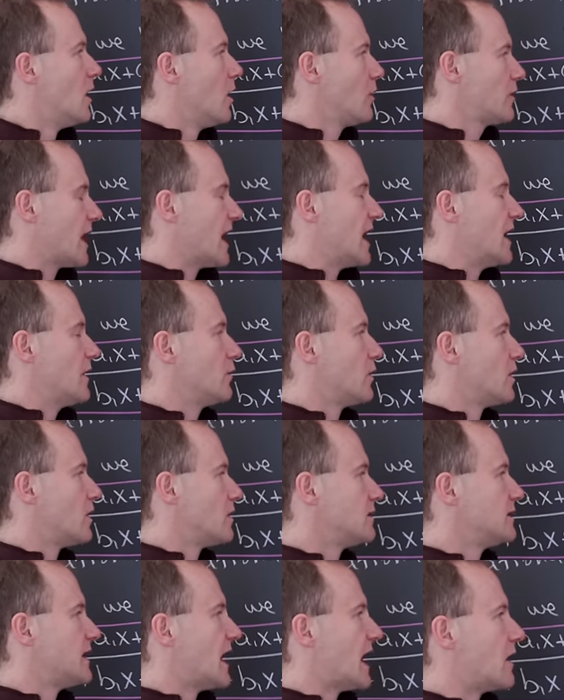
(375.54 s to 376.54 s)
Okay,
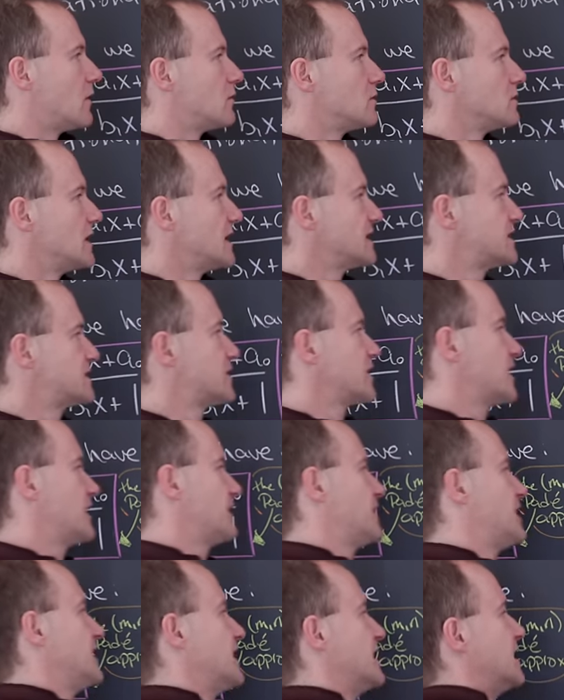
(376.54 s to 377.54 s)
well now let's look
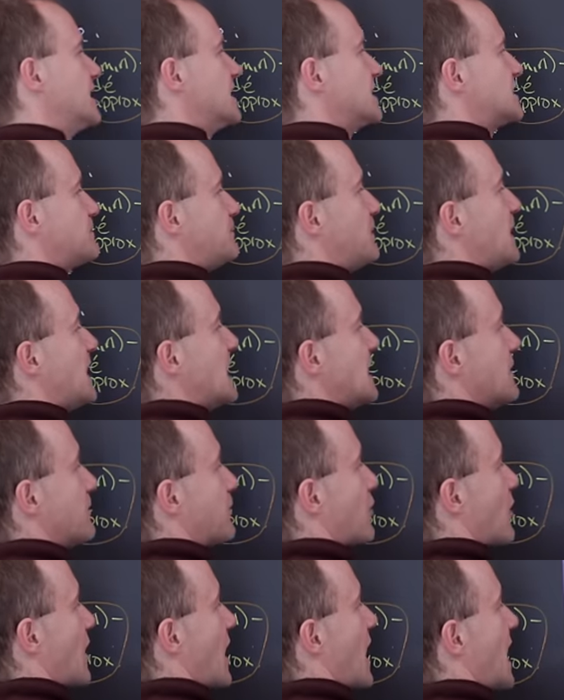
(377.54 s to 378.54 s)
at this p
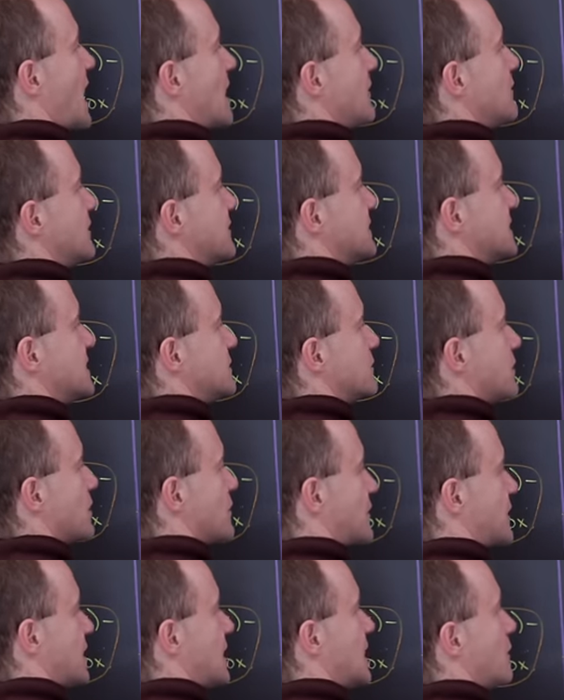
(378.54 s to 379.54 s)
prime of
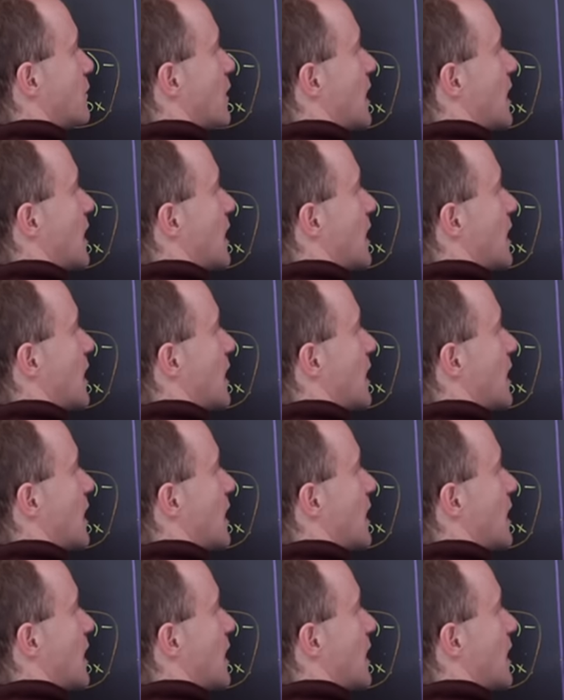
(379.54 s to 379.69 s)
zero thing.